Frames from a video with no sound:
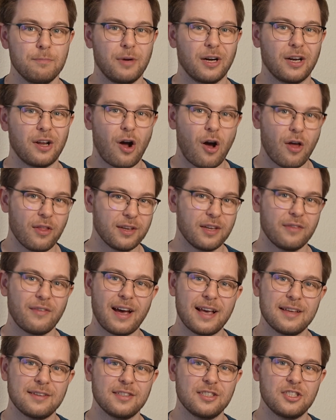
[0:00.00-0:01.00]
But other
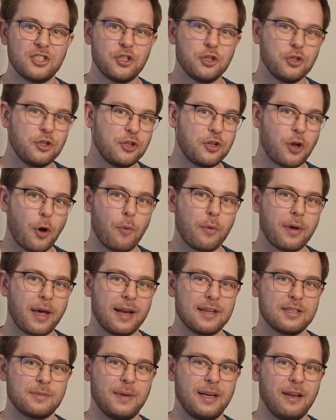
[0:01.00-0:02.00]
devices you don't
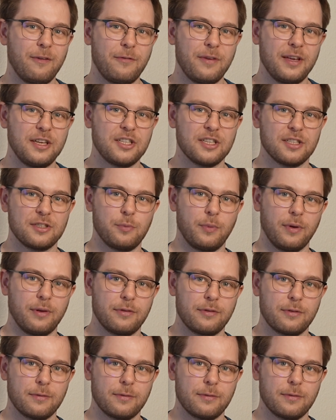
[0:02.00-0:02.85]
get as many features with.